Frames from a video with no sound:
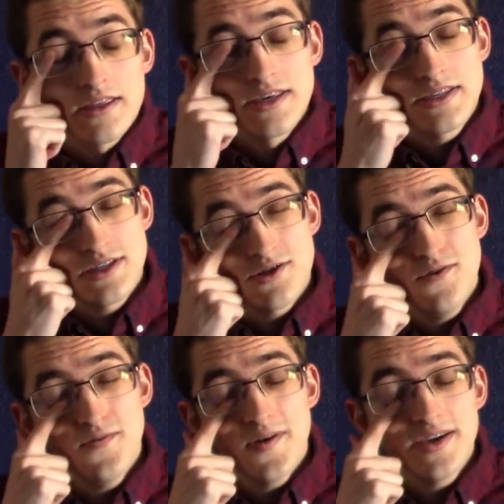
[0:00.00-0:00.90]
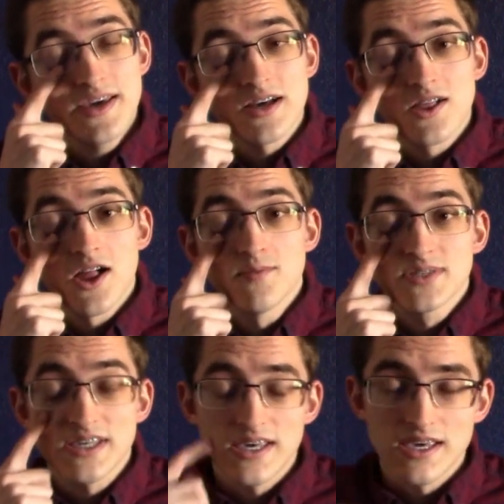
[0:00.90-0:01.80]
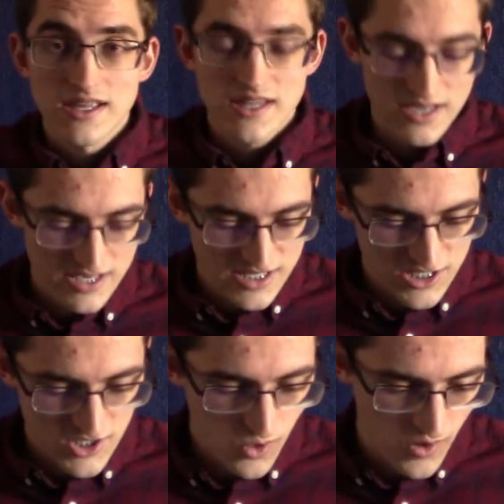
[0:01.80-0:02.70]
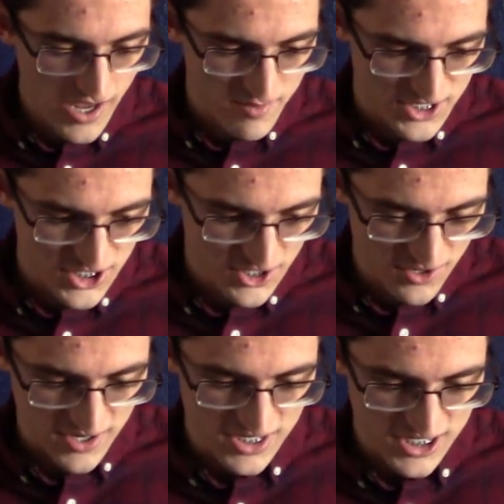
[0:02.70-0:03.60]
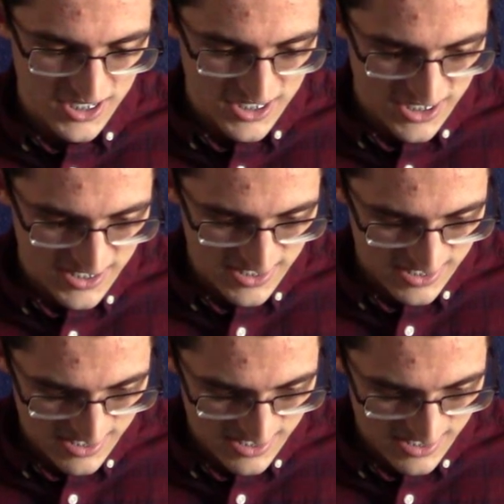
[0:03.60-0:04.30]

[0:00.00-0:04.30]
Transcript: it's so fucking clumsy. Like, it's so amateurish. It's just...